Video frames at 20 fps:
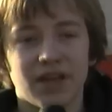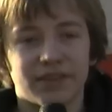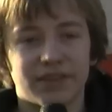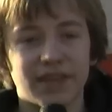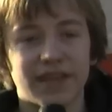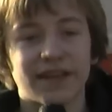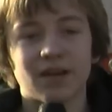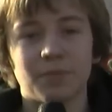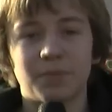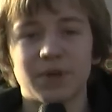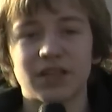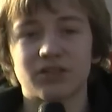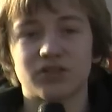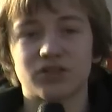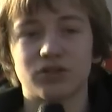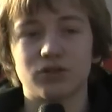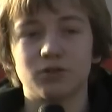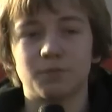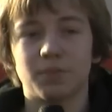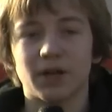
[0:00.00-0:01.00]
they're now being
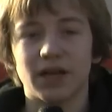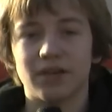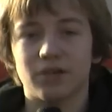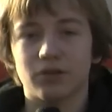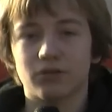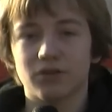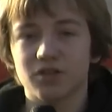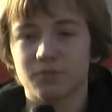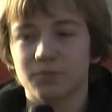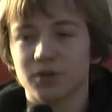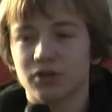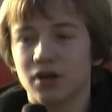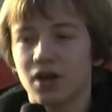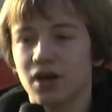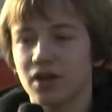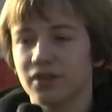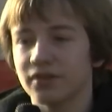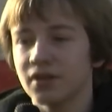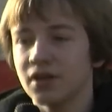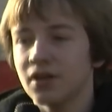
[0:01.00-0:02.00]
sued by Chris
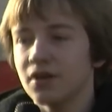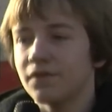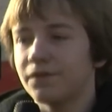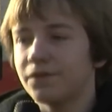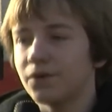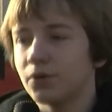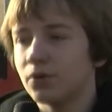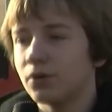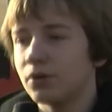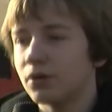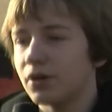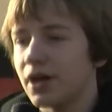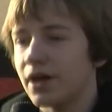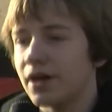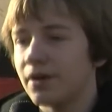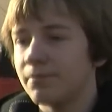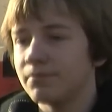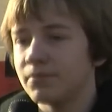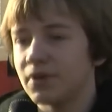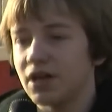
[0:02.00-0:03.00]
McGrath for
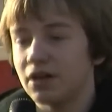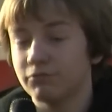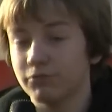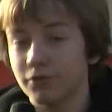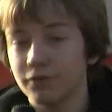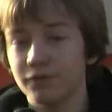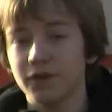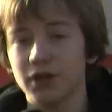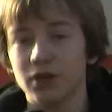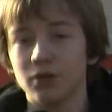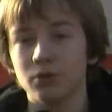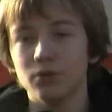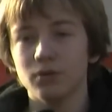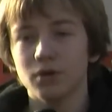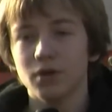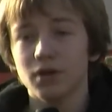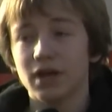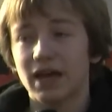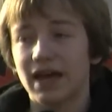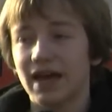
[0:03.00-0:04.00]
a review
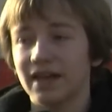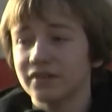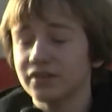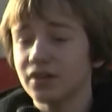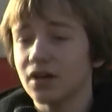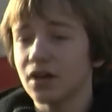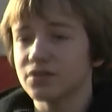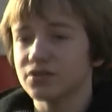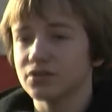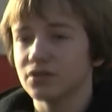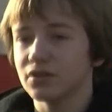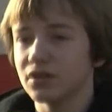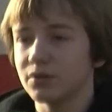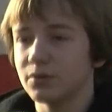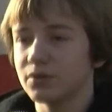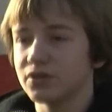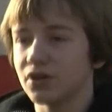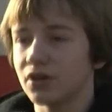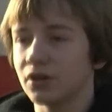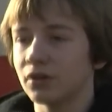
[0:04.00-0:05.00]
and an article that
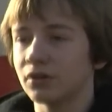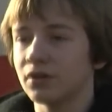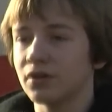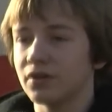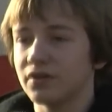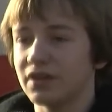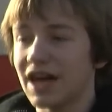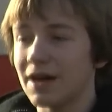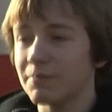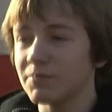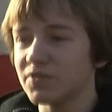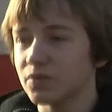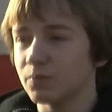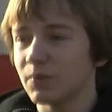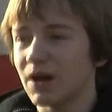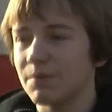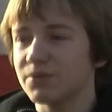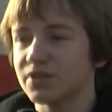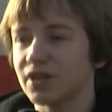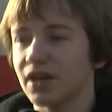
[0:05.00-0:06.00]
was on the Amazon
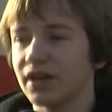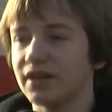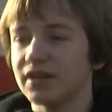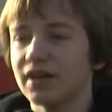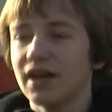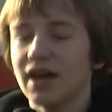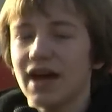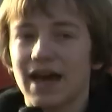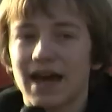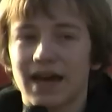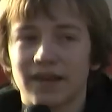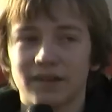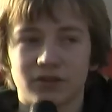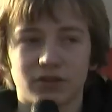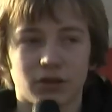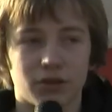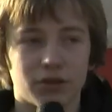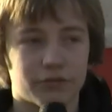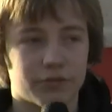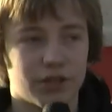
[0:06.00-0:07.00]
website and
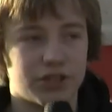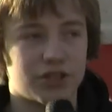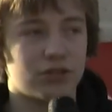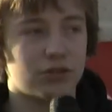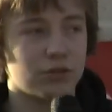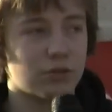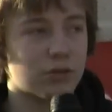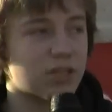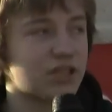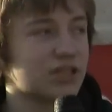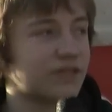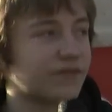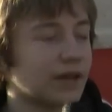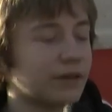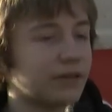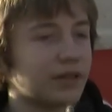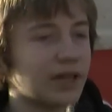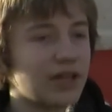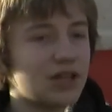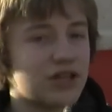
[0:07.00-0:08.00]
on the Richard Dawkins
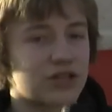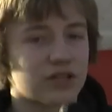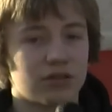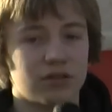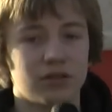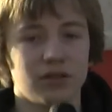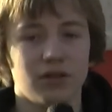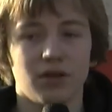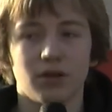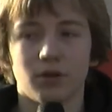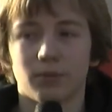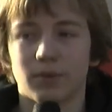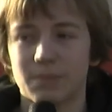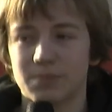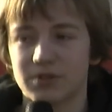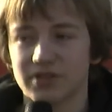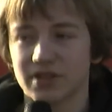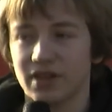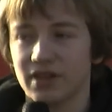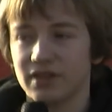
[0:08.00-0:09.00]
Foundation
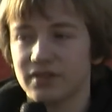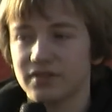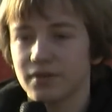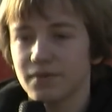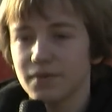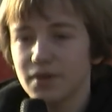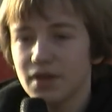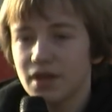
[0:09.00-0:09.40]
website.